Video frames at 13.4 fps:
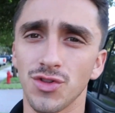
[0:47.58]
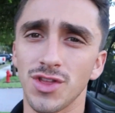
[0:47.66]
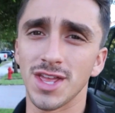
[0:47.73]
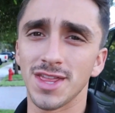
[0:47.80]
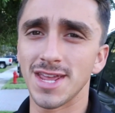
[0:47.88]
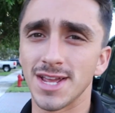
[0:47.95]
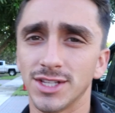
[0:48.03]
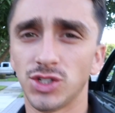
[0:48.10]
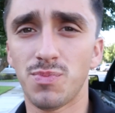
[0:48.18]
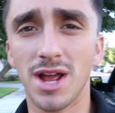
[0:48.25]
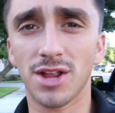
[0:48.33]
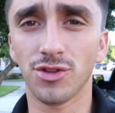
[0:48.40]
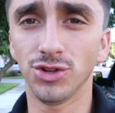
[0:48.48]
than the
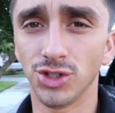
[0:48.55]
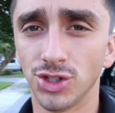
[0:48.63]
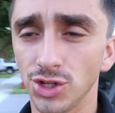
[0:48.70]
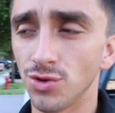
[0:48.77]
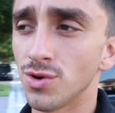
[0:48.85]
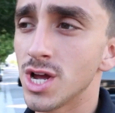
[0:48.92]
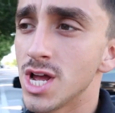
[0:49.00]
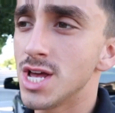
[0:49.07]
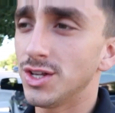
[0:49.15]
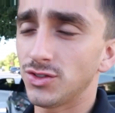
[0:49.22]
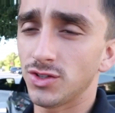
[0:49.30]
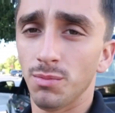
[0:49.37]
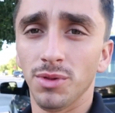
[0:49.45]
inspectors do.
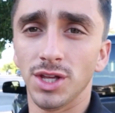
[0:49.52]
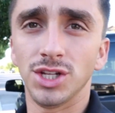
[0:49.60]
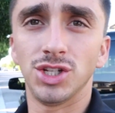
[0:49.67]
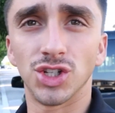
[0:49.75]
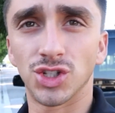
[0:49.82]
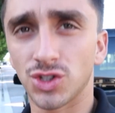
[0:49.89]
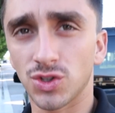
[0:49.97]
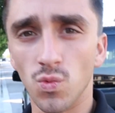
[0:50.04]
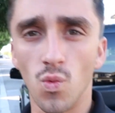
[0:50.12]
Simply just